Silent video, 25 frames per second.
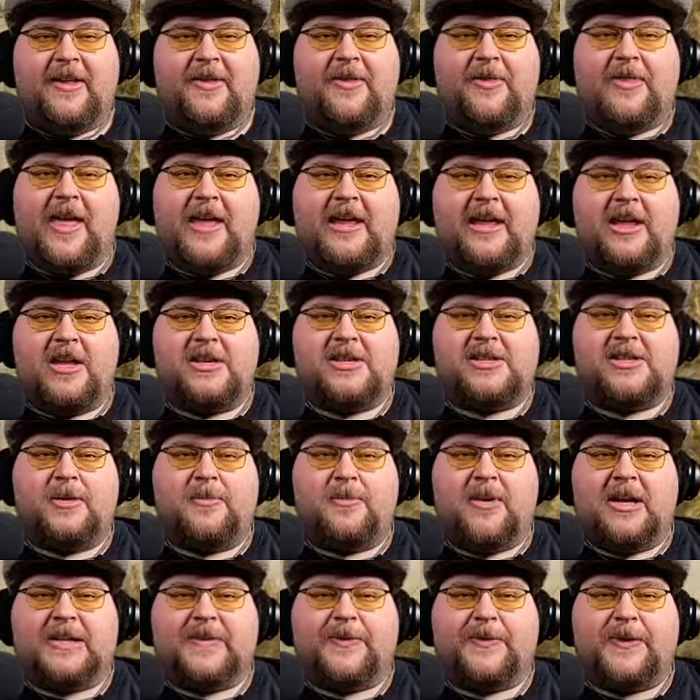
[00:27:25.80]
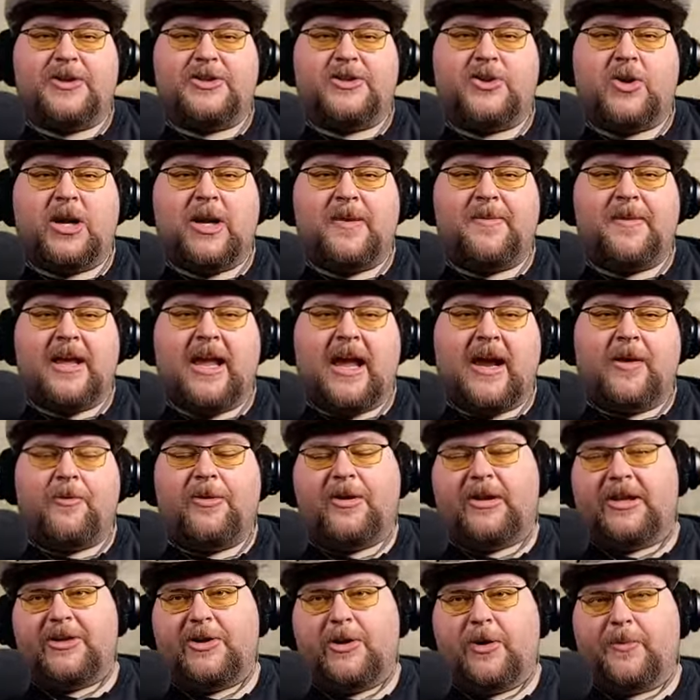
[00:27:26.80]
Thank you so much for joining me. I
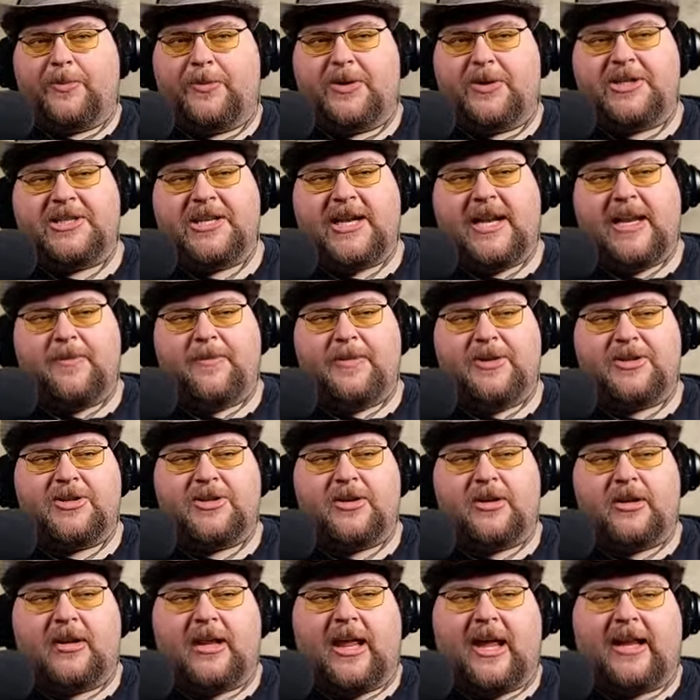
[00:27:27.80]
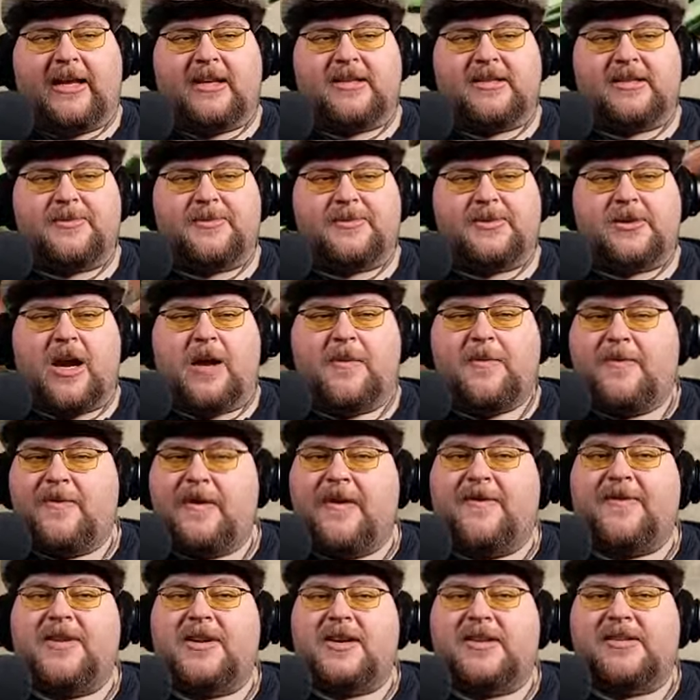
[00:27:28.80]
really do appreciate it. Be sure to like and subscribe if
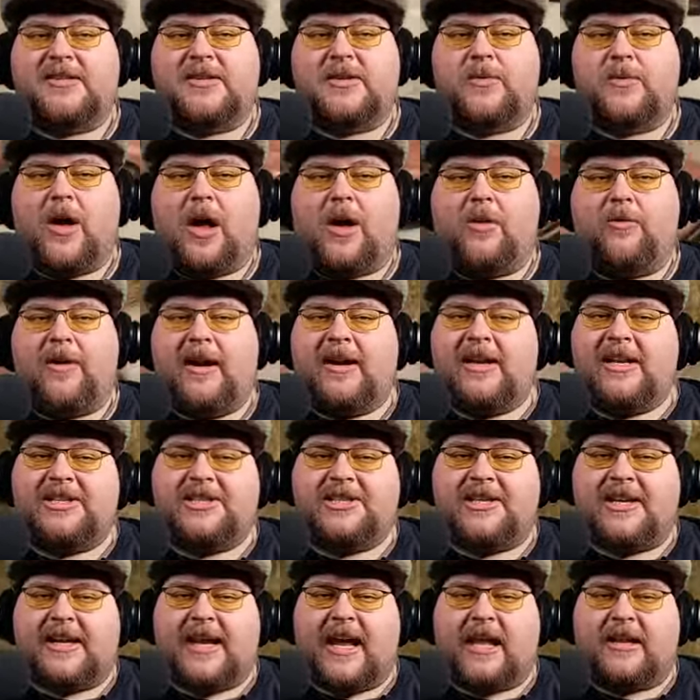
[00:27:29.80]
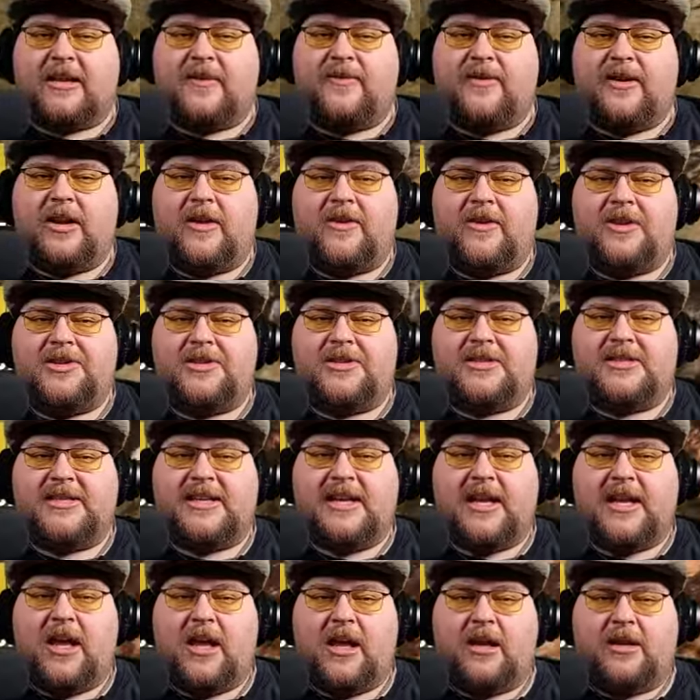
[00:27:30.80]
you haven't done so already. Check out the video that you
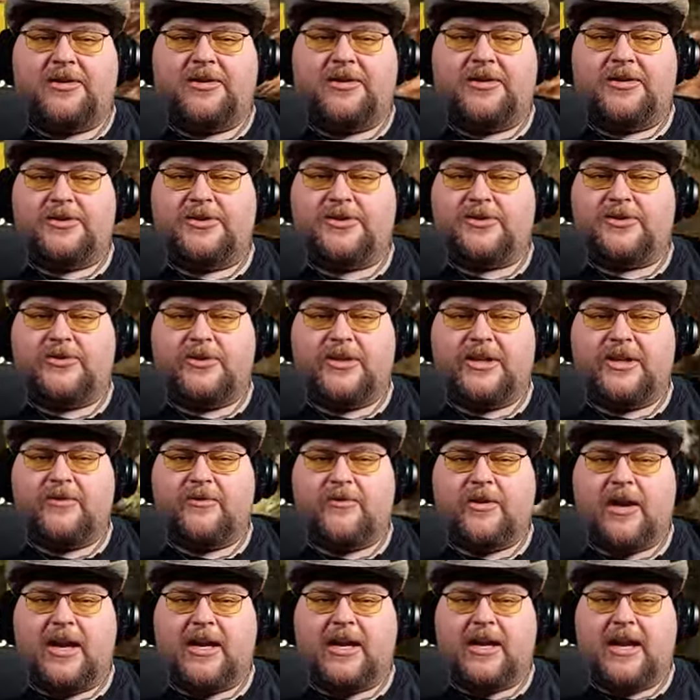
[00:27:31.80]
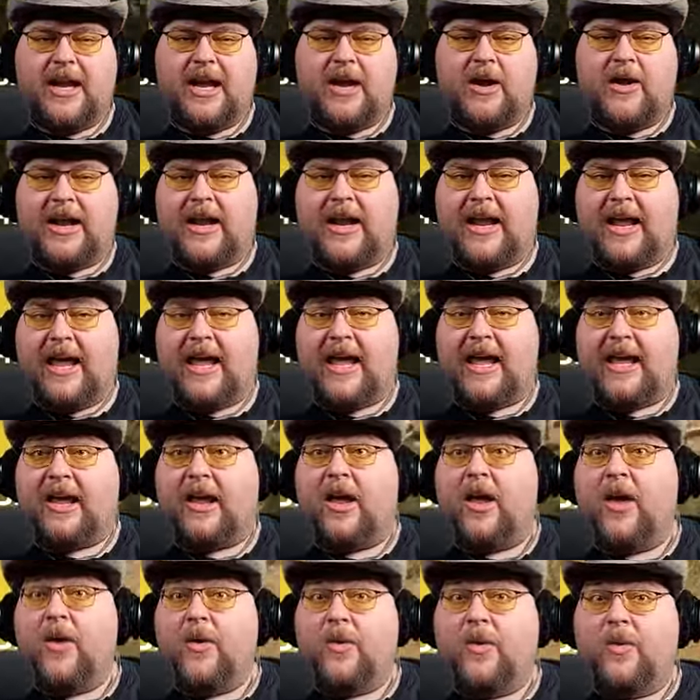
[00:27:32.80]
see on your screen right now. And hey,
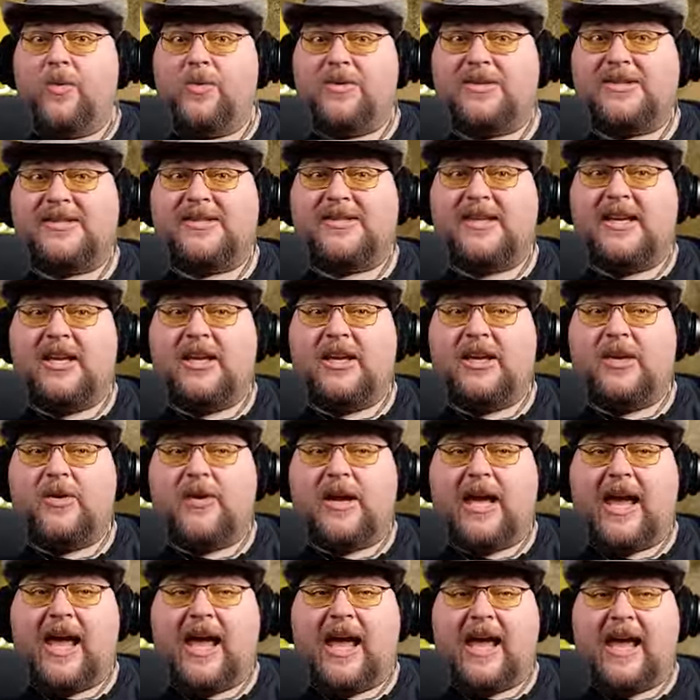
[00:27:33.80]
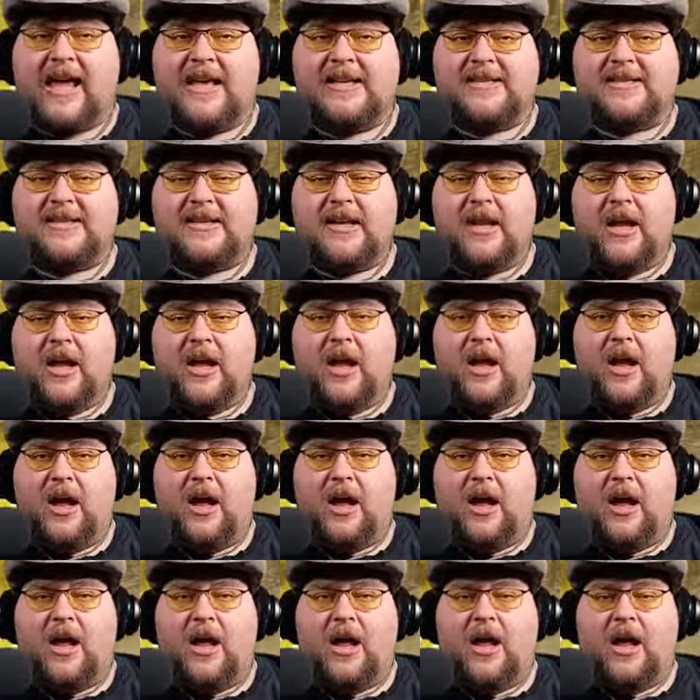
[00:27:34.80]
we'll see you guys
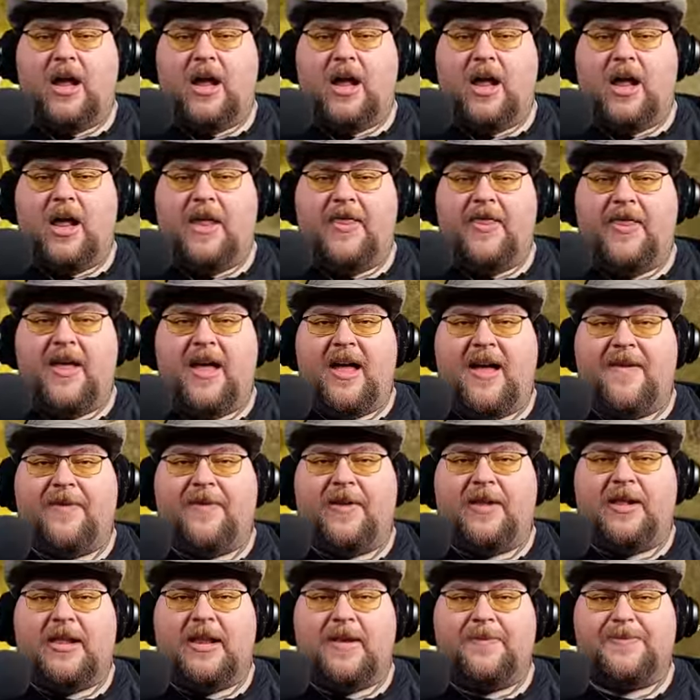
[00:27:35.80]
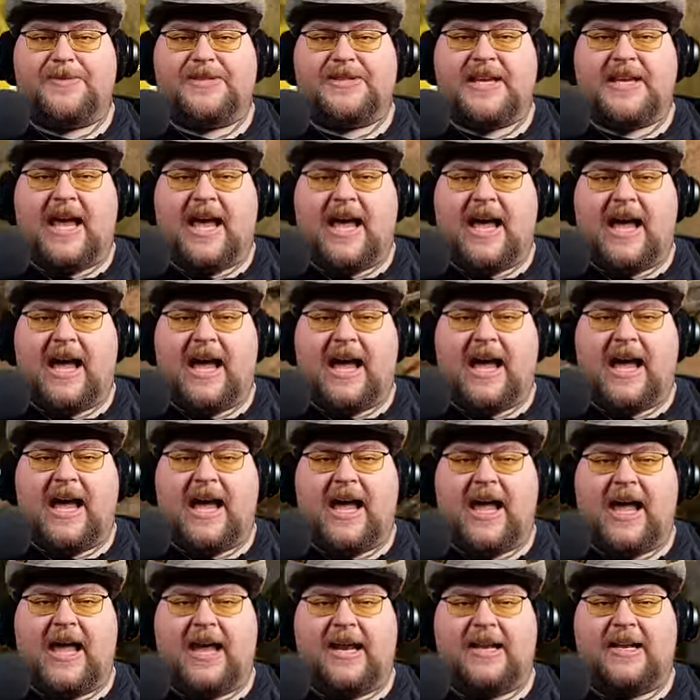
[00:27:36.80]
on the flip
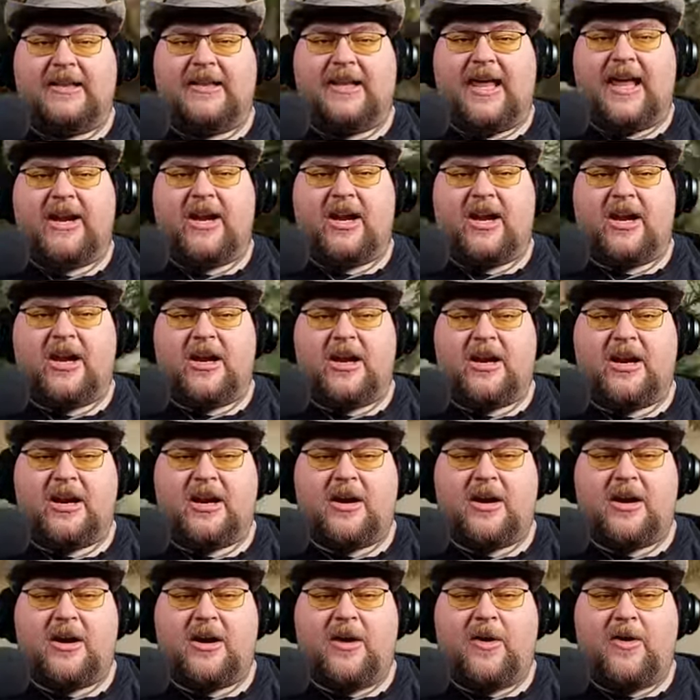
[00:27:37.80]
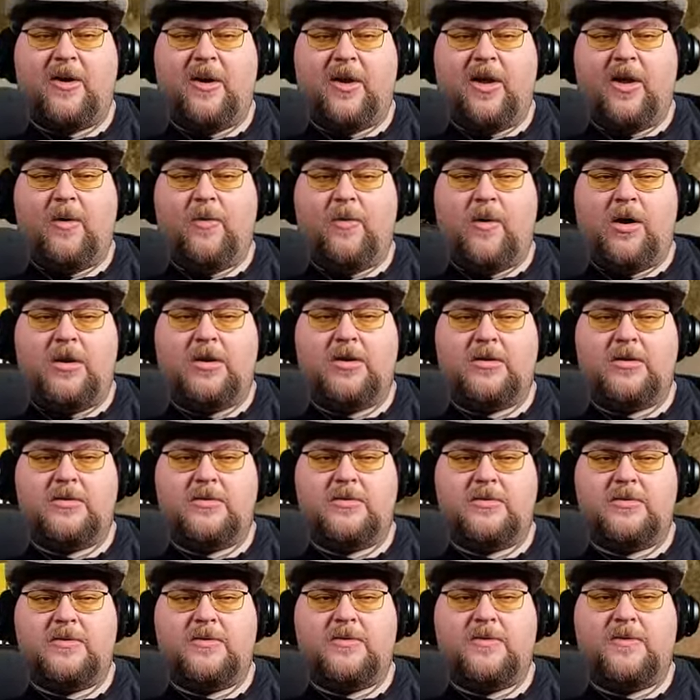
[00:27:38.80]
side later.
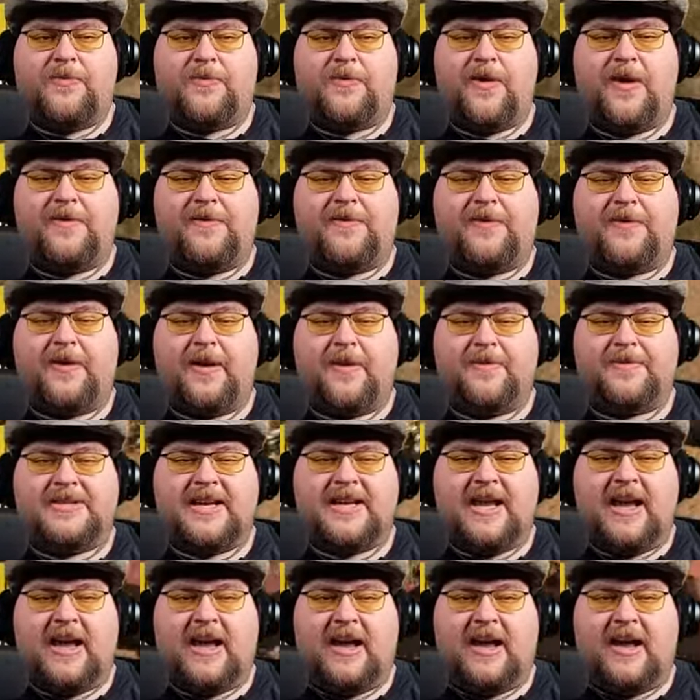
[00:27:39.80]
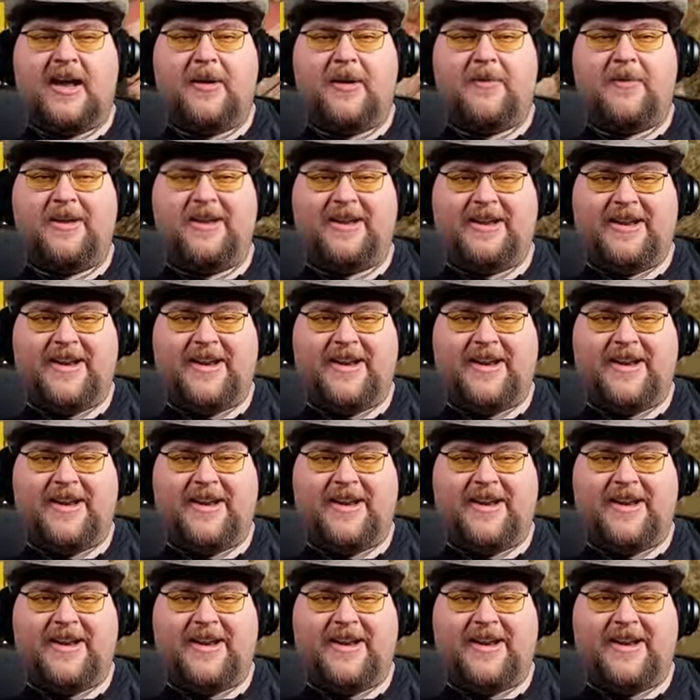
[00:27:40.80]
Woohoo! Front flip time.